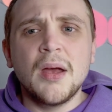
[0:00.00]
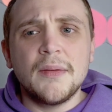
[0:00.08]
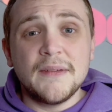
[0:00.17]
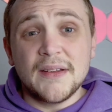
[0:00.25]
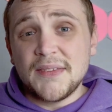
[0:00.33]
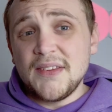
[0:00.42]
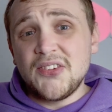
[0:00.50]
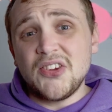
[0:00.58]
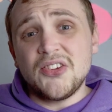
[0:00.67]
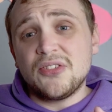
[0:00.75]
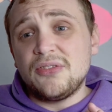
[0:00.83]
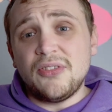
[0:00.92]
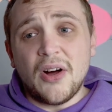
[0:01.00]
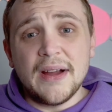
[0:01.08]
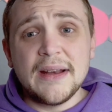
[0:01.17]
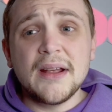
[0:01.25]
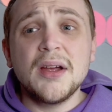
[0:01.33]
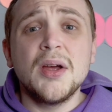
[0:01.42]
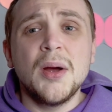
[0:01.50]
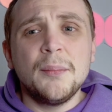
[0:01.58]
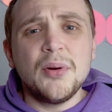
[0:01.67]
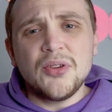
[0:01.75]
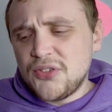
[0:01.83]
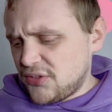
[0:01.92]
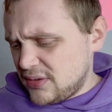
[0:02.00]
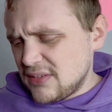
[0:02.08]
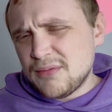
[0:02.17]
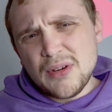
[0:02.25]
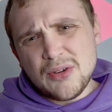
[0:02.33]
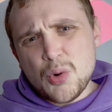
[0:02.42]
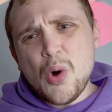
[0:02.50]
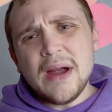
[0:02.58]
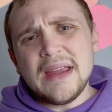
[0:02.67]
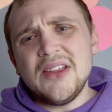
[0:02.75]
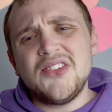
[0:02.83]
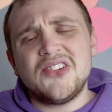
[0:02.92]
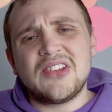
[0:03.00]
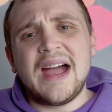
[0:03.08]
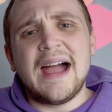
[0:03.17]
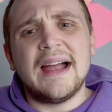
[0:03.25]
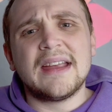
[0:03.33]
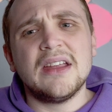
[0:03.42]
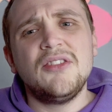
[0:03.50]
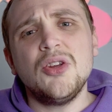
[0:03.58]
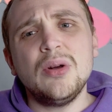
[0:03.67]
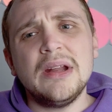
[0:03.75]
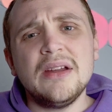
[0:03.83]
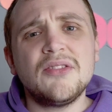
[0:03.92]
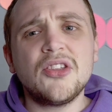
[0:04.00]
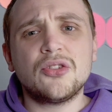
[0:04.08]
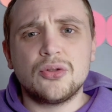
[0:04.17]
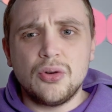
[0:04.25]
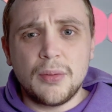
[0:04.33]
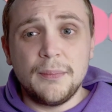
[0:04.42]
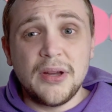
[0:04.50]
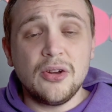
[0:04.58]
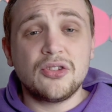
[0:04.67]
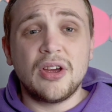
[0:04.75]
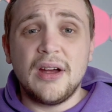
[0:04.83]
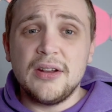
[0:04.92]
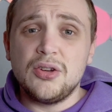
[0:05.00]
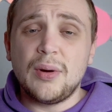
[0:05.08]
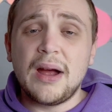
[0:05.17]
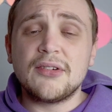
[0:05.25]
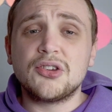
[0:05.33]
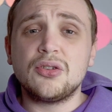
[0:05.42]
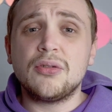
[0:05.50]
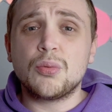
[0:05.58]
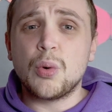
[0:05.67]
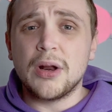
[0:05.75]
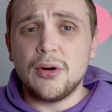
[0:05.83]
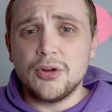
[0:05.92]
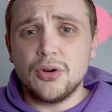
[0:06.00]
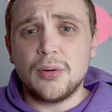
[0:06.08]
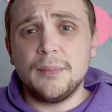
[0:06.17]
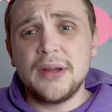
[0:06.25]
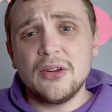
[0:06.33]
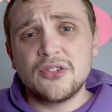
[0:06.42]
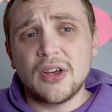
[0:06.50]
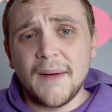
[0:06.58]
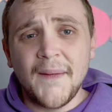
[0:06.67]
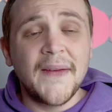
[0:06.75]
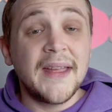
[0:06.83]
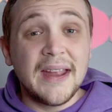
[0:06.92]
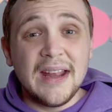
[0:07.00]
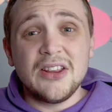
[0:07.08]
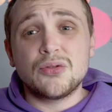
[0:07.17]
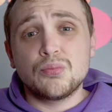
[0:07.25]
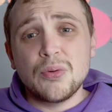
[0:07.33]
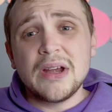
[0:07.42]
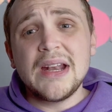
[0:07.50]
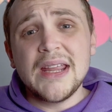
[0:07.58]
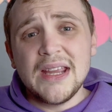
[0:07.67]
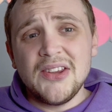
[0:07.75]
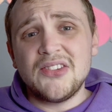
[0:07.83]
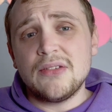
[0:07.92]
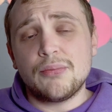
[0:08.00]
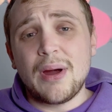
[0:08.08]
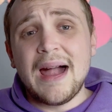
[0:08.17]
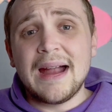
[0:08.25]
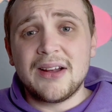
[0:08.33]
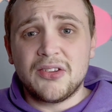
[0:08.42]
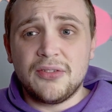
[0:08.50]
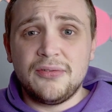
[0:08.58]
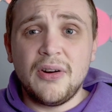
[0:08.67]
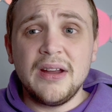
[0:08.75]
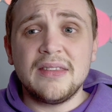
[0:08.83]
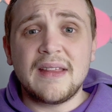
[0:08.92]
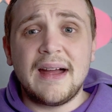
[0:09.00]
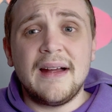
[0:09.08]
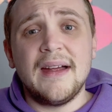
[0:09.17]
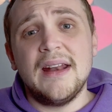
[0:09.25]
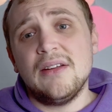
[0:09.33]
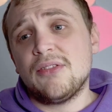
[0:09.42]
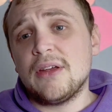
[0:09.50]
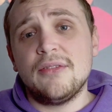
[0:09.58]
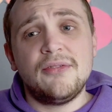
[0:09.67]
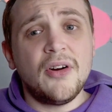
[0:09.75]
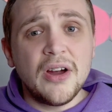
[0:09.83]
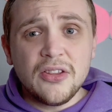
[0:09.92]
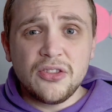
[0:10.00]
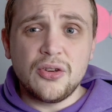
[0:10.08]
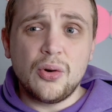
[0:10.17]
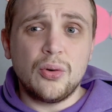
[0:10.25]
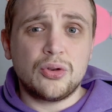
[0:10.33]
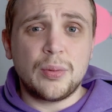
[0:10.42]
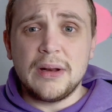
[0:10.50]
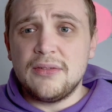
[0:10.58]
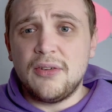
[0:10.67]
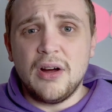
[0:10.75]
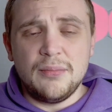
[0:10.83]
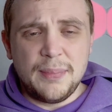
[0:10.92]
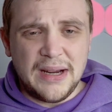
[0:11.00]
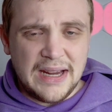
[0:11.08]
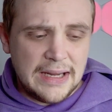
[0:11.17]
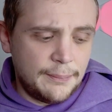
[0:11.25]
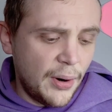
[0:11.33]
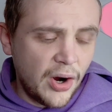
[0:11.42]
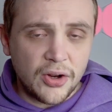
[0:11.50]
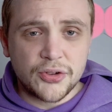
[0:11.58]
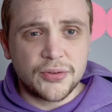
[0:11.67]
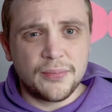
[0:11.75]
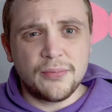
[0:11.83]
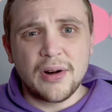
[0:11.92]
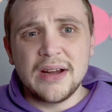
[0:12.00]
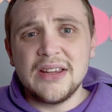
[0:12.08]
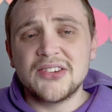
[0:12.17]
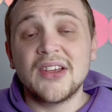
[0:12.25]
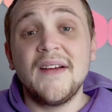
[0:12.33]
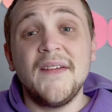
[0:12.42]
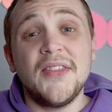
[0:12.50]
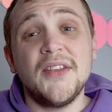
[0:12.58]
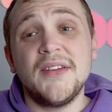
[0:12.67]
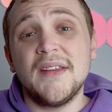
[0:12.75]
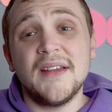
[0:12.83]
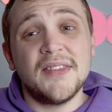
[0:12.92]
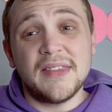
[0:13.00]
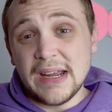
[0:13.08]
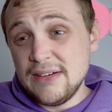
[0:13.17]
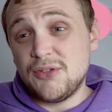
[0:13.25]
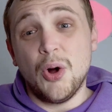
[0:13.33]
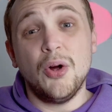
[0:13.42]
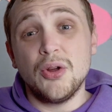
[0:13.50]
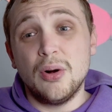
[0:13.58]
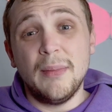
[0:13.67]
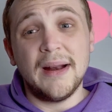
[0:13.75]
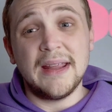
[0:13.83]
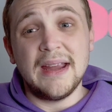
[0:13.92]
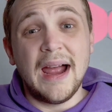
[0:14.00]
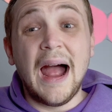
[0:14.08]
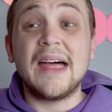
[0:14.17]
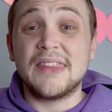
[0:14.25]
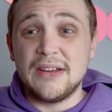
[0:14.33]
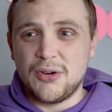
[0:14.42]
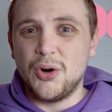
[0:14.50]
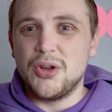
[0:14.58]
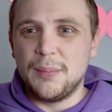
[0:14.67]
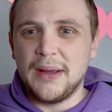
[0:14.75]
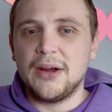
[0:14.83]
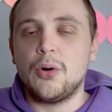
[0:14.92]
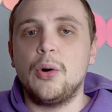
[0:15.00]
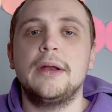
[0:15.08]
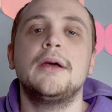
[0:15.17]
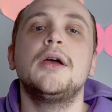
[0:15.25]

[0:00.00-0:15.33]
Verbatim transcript: Now, this is fine, but quite easy to hack. If you leave this on your computer and you have a soft wallet on your computer, it's really easy for a hacker to find that, and if they find your twenty-five key passphrase, then they've got your money and they've got your Bitcoin.